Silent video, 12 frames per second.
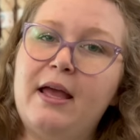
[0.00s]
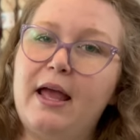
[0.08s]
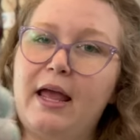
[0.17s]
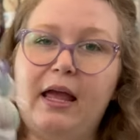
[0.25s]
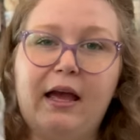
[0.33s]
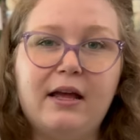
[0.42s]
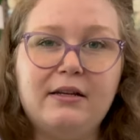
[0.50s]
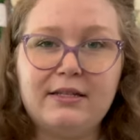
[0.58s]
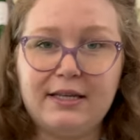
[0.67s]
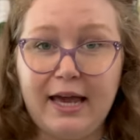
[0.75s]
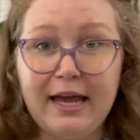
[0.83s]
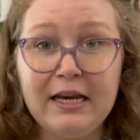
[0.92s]
and
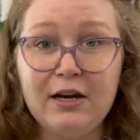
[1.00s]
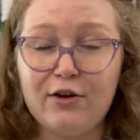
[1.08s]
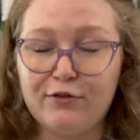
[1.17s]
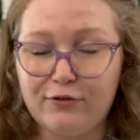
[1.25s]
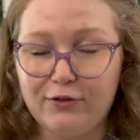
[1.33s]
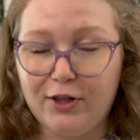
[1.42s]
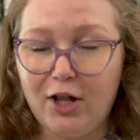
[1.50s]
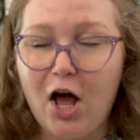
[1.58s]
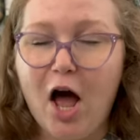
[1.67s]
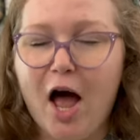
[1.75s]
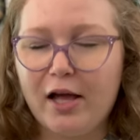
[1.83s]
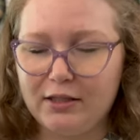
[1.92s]
Kate
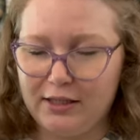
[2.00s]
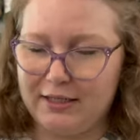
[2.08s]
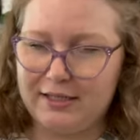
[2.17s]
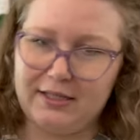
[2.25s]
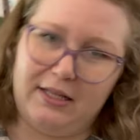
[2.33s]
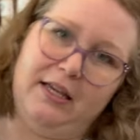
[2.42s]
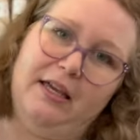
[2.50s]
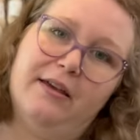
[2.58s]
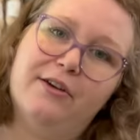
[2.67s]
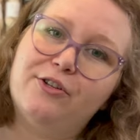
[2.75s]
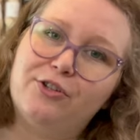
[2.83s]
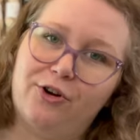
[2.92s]
flawlessly
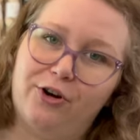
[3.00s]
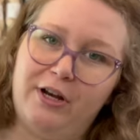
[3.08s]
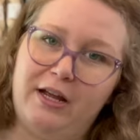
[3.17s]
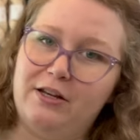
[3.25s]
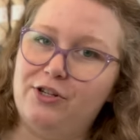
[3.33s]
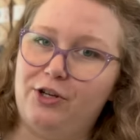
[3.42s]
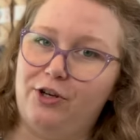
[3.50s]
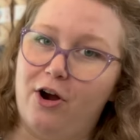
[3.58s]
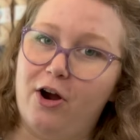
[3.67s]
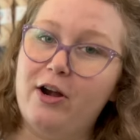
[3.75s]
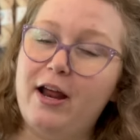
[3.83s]
turned it into yarn.